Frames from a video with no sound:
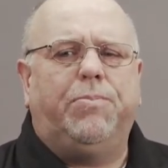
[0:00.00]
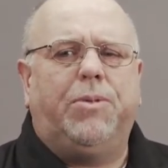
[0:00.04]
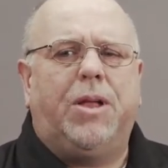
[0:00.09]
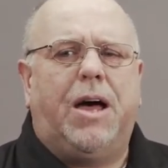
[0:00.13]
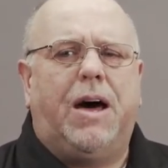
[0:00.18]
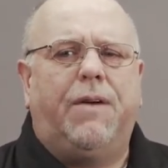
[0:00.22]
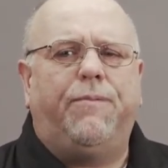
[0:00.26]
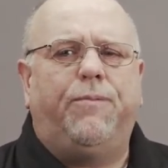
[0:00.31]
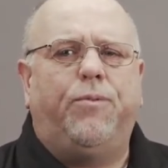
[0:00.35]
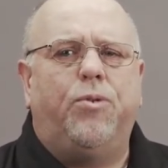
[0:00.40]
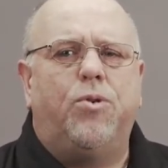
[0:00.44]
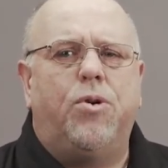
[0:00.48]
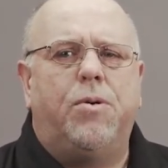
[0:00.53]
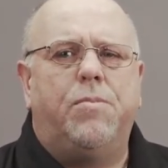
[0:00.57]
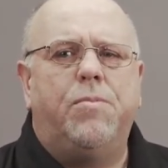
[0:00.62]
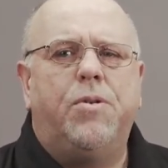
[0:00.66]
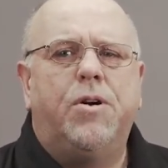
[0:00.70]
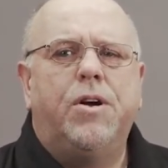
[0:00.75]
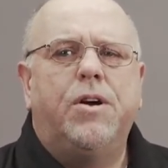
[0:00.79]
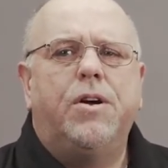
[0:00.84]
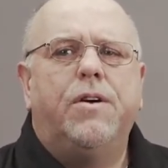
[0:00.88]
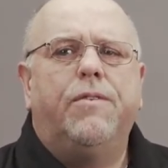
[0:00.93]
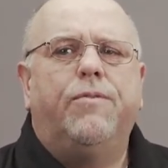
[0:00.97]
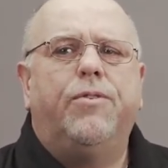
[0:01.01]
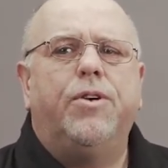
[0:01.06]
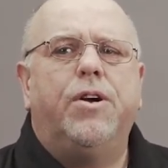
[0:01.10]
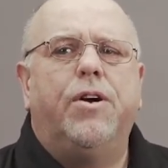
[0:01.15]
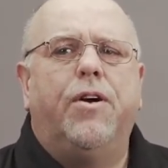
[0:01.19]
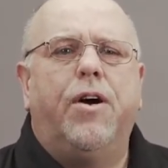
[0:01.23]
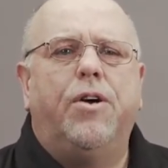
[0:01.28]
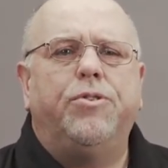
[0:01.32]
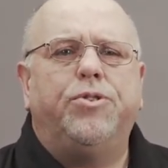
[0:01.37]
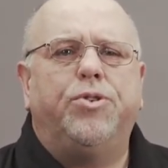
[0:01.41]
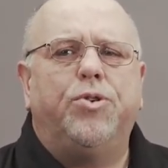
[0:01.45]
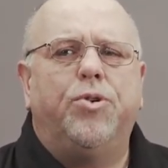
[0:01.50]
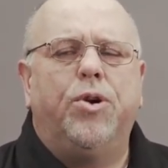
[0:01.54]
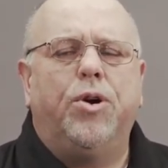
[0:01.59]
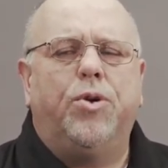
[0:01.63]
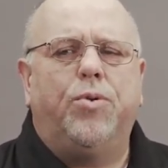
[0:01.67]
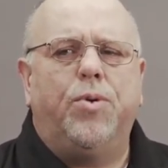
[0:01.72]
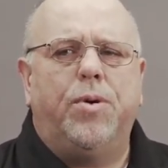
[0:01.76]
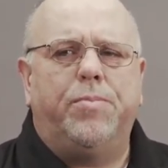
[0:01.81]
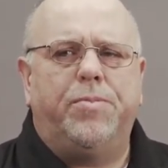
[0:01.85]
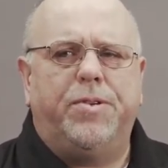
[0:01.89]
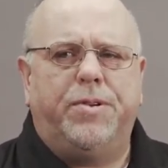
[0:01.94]
platform for your outdoor
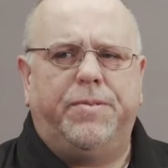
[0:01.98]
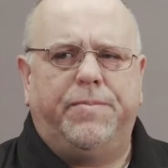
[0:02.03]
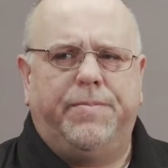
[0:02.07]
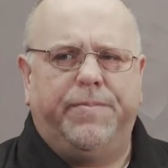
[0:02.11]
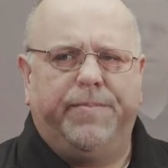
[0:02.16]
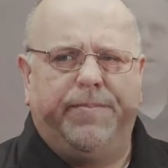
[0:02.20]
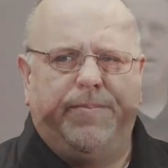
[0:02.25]
equipment.